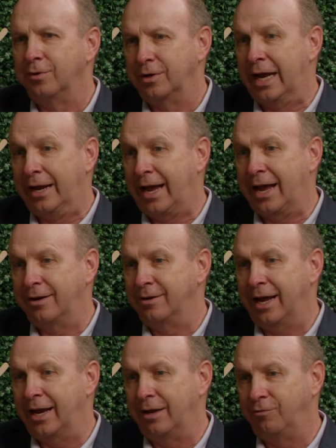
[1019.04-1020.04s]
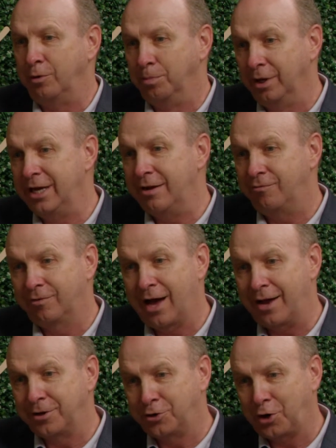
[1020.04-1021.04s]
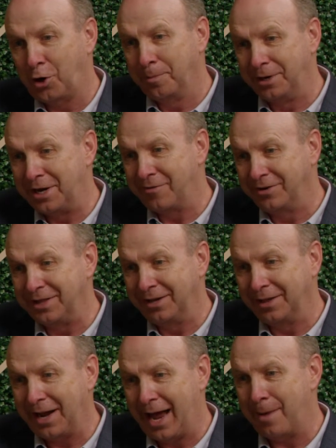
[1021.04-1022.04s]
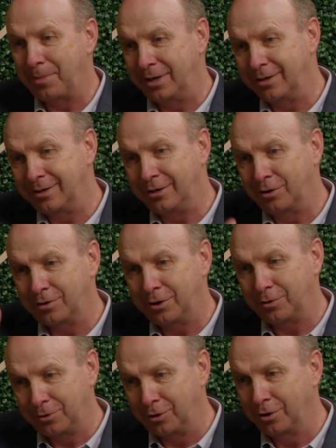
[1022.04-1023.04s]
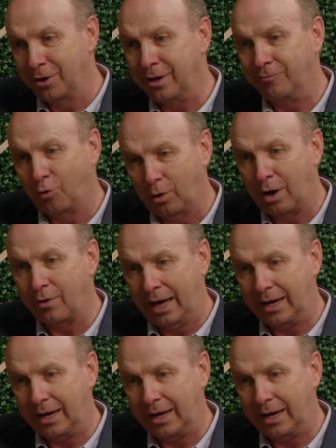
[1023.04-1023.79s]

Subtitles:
if you believe God determined everything that happened, you're looking for, okay,